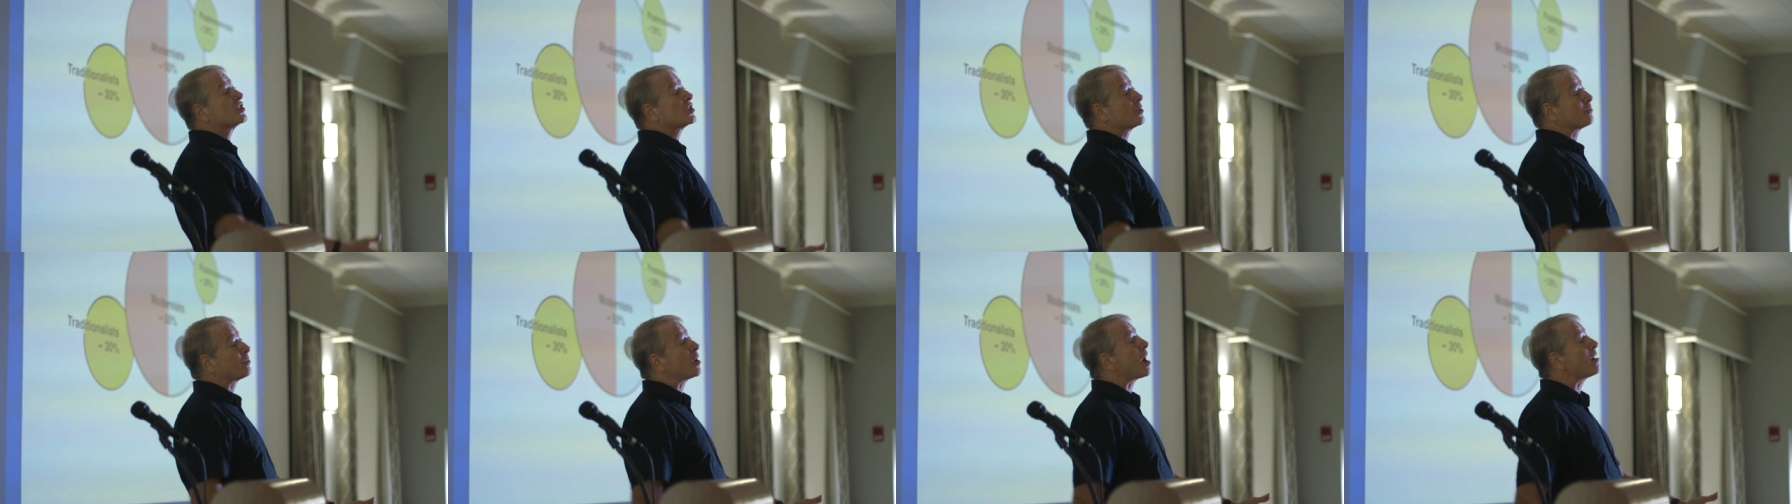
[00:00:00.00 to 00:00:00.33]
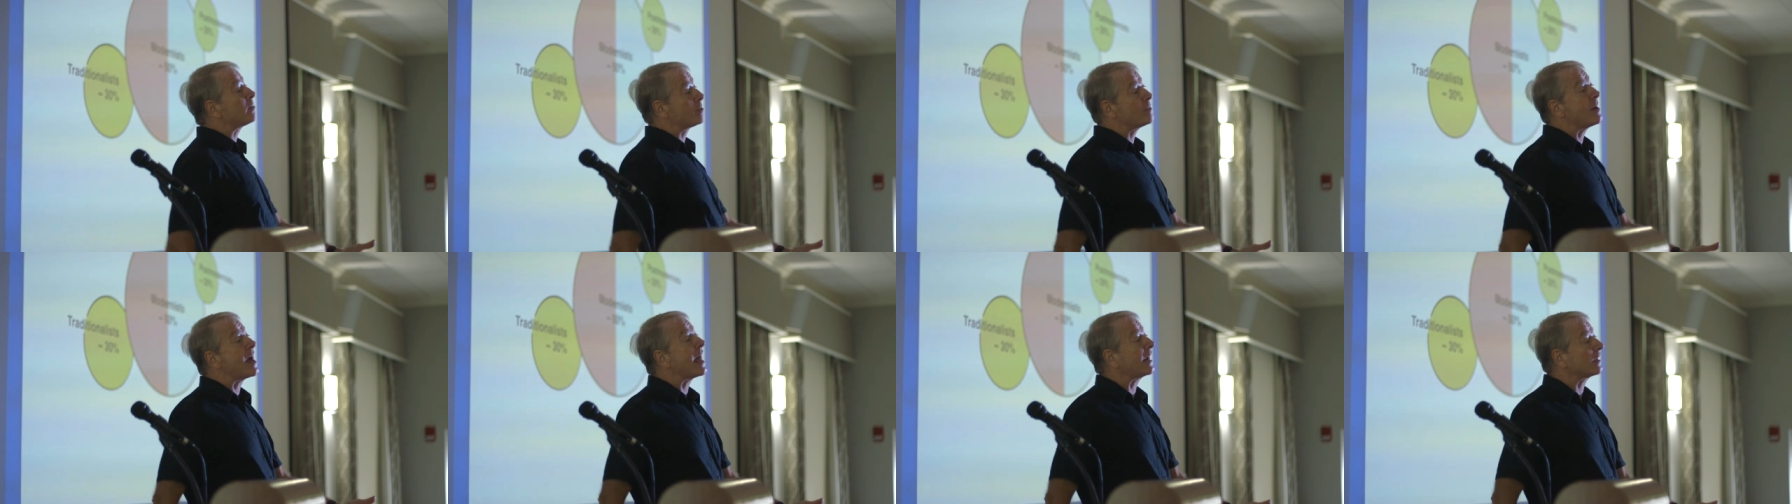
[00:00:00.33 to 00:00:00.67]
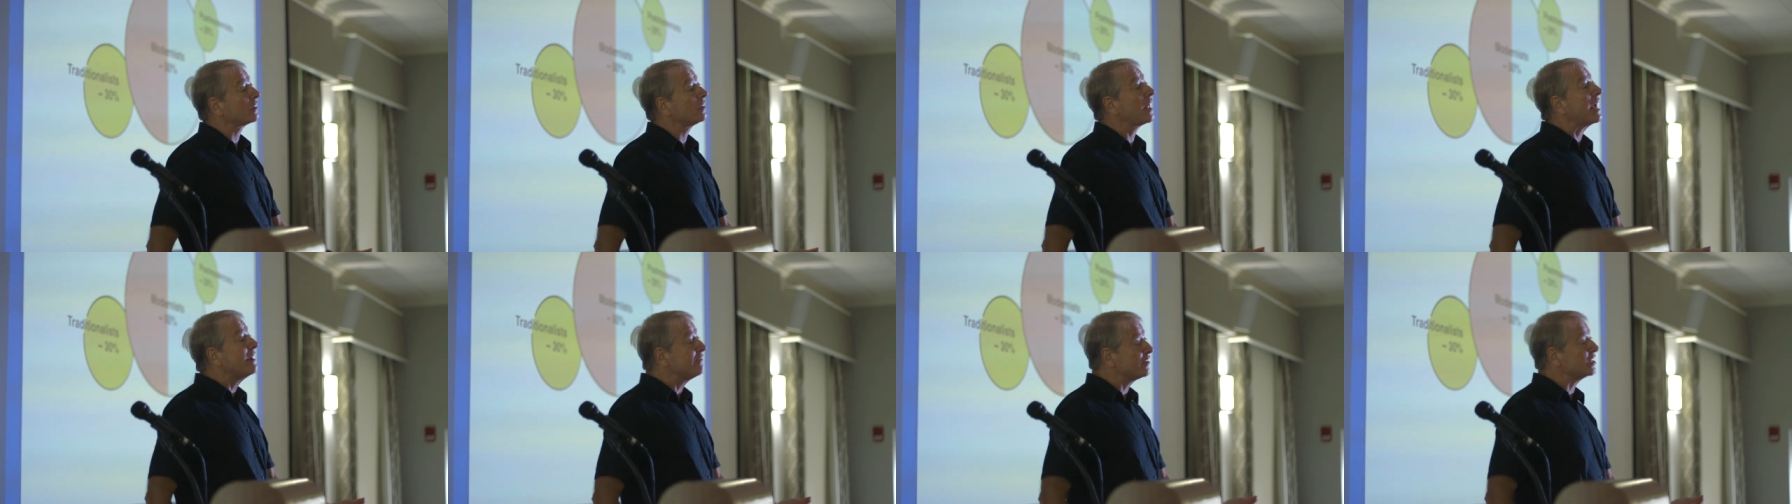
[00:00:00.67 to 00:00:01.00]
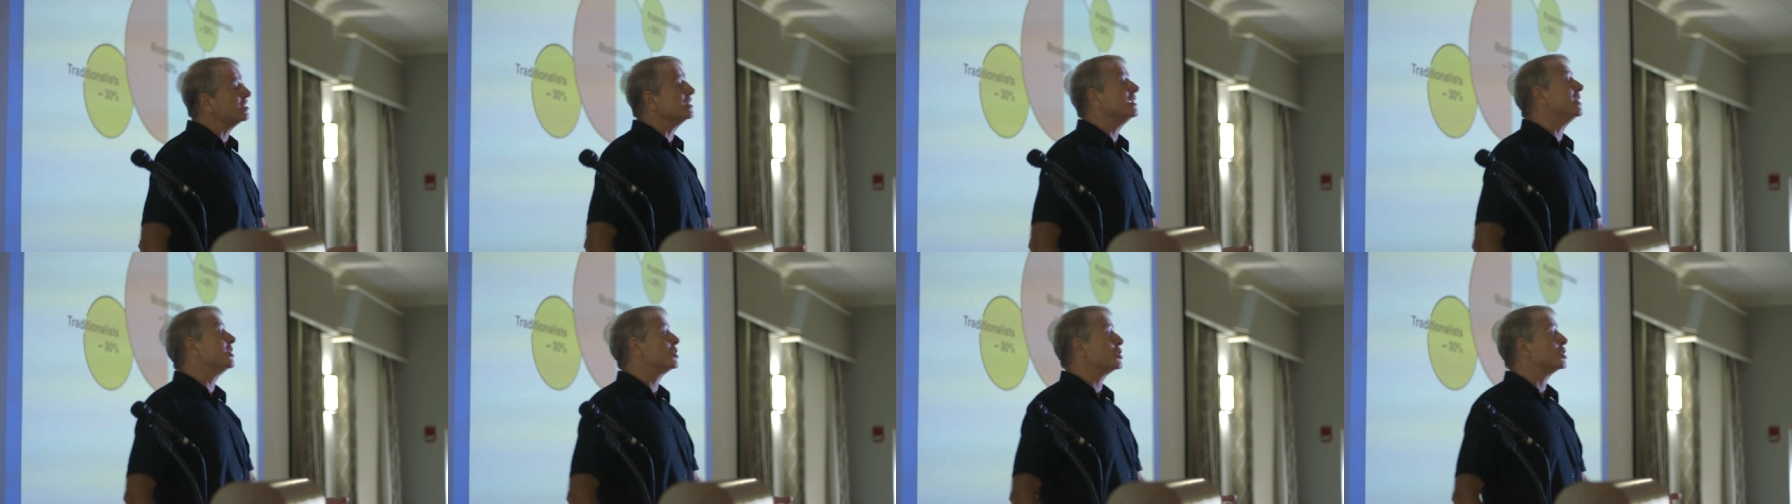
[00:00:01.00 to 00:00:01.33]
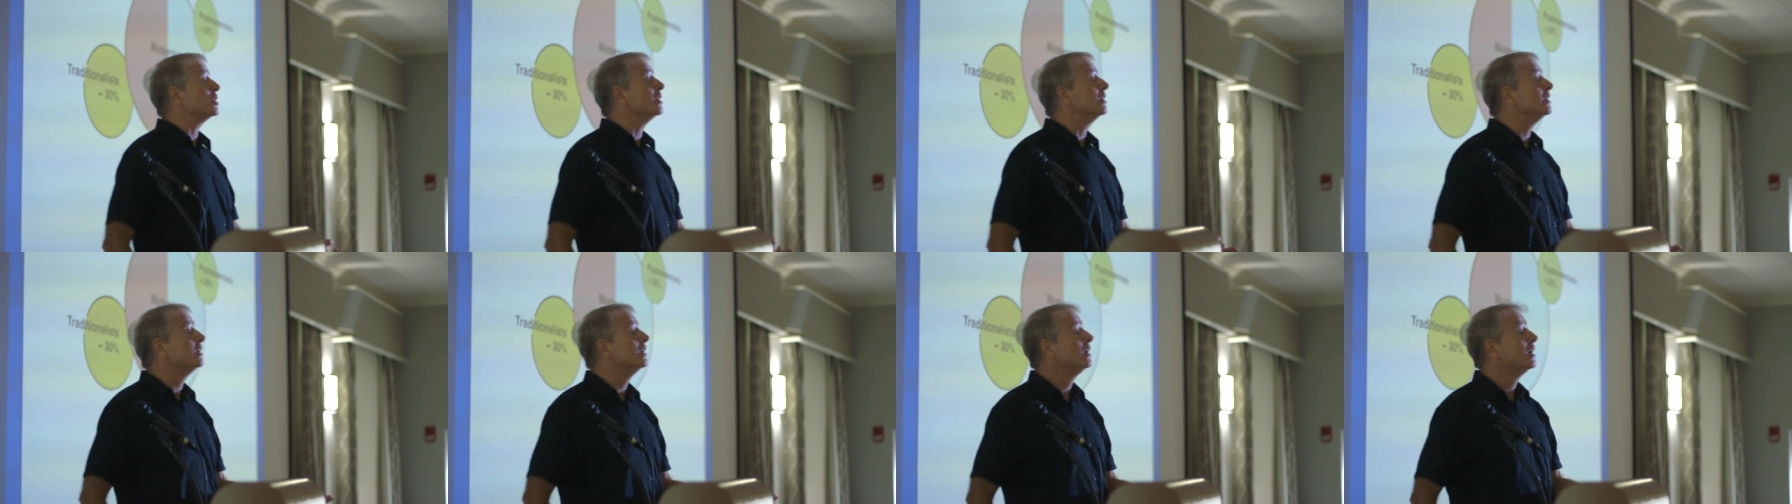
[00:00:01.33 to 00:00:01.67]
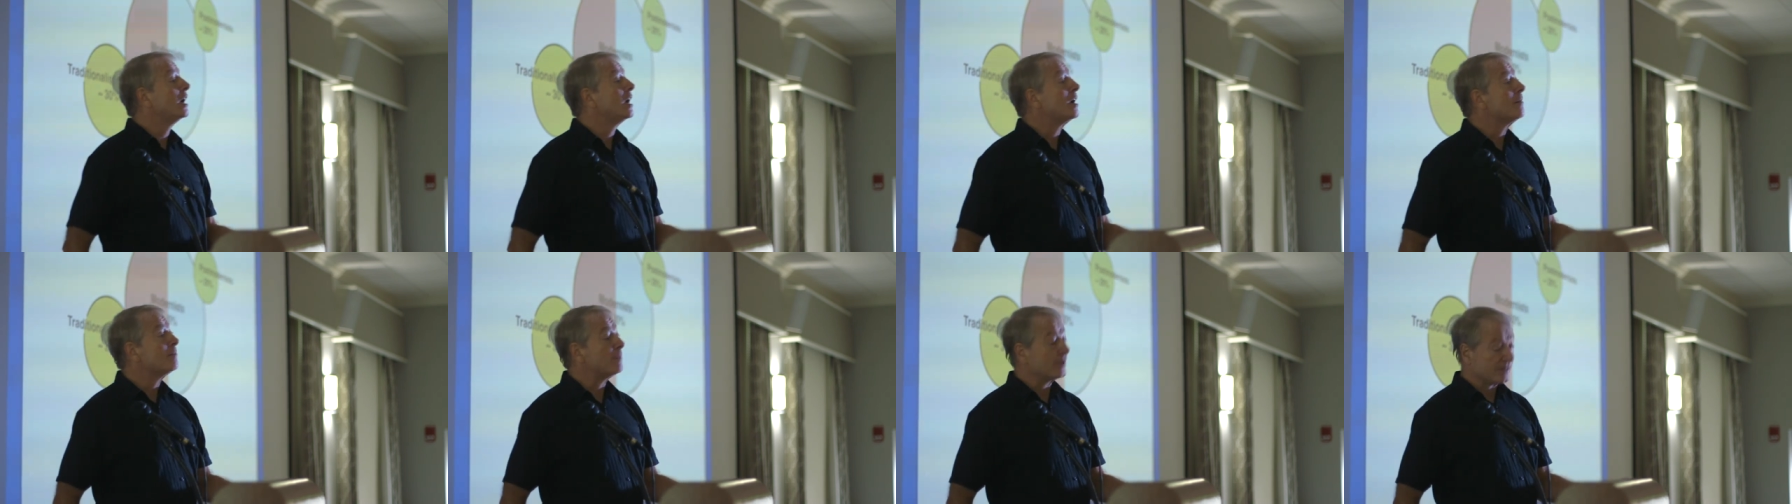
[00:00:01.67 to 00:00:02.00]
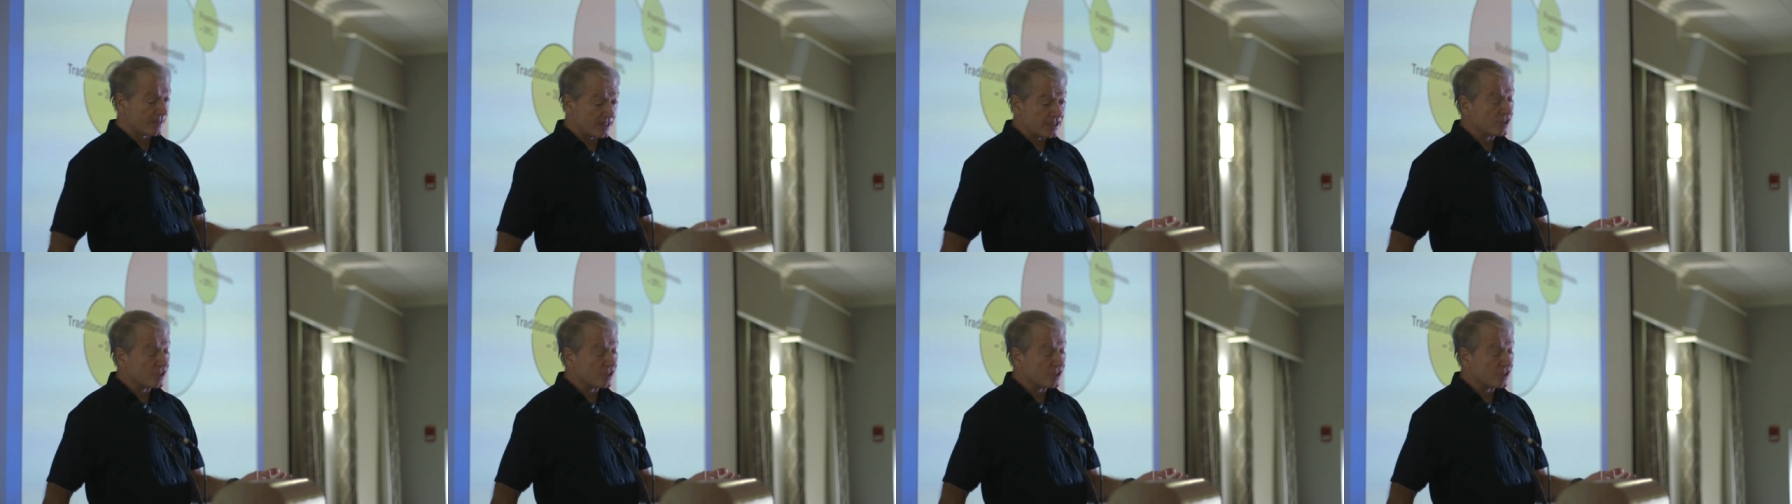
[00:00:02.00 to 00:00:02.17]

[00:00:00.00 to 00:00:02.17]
is the problematic life condition, but